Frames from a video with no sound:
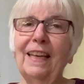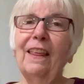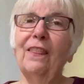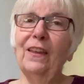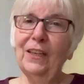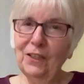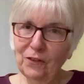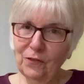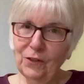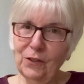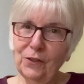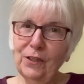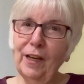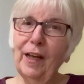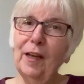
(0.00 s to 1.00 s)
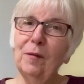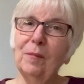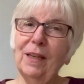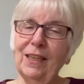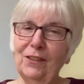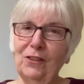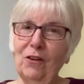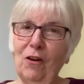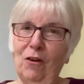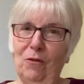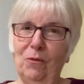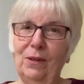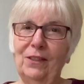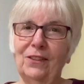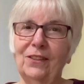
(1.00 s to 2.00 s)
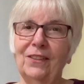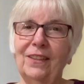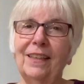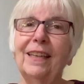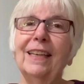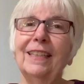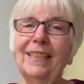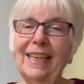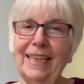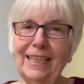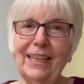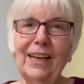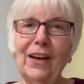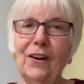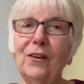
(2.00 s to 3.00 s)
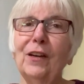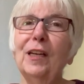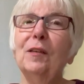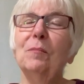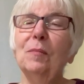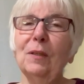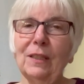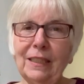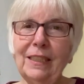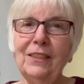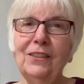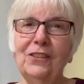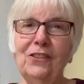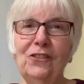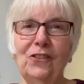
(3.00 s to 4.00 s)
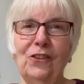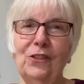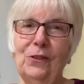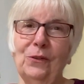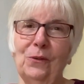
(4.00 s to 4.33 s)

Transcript: Thank you for your time, as always. Take care, and please enjoy your